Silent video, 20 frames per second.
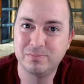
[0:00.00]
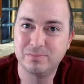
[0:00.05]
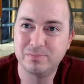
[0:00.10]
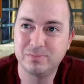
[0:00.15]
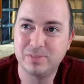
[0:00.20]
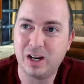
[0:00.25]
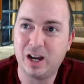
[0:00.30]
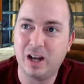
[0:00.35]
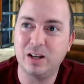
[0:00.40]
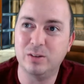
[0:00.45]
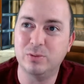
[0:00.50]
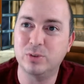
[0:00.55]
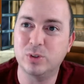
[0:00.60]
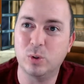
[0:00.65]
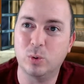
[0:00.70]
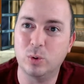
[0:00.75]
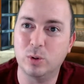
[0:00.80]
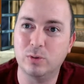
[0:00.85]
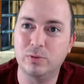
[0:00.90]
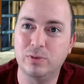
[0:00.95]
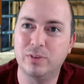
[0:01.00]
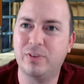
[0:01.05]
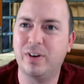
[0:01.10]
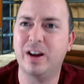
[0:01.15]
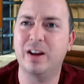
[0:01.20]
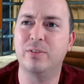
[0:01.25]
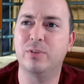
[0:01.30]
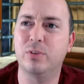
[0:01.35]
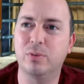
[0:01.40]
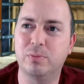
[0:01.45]
kind of sort of, if I
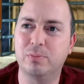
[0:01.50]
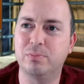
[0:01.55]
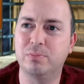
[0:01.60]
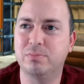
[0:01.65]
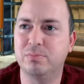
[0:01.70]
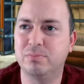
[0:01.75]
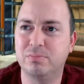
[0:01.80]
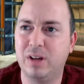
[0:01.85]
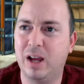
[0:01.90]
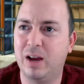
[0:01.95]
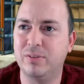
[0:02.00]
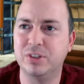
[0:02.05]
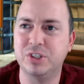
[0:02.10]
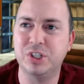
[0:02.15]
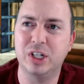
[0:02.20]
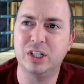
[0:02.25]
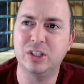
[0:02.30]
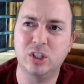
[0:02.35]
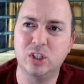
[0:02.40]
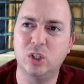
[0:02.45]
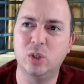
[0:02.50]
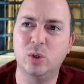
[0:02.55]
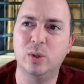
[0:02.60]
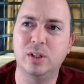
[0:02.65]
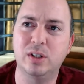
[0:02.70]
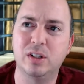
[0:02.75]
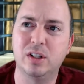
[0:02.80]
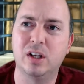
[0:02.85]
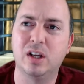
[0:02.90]
ever have a chance to do it,